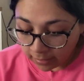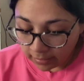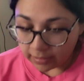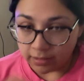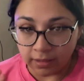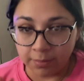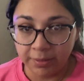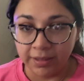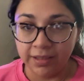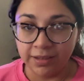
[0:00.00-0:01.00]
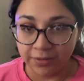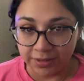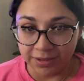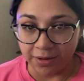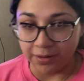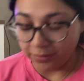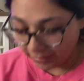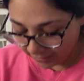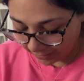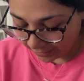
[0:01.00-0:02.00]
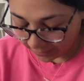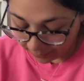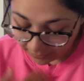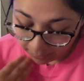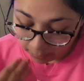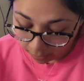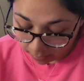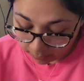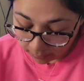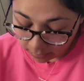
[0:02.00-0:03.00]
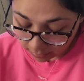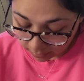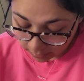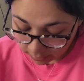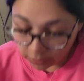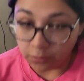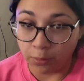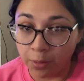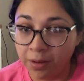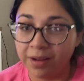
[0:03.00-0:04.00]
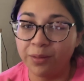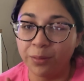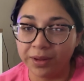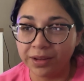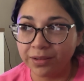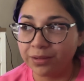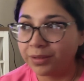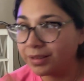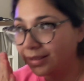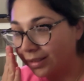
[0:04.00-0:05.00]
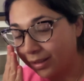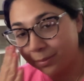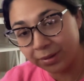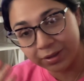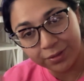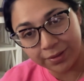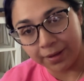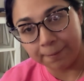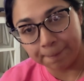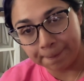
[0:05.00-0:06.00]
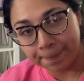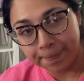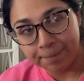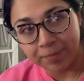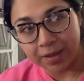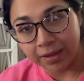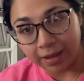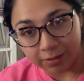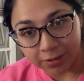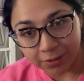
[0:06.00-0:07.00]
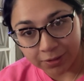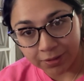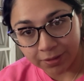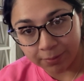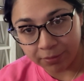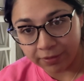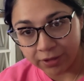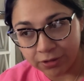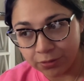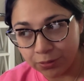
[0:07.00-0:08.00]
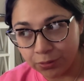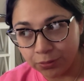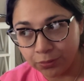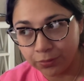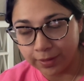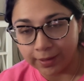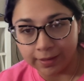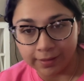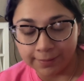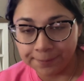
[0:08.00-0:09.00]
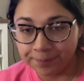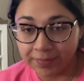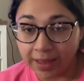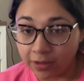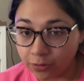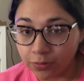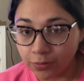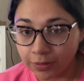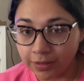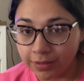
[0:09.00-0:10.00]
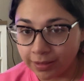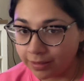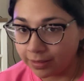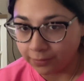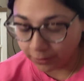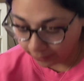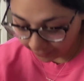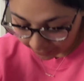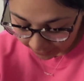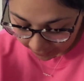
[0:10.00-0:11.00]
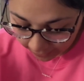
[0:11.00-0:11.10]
It's a completely different scenario because that's a mom to a 1 year old compared to like a counselor, a professional to like actual students in different grades.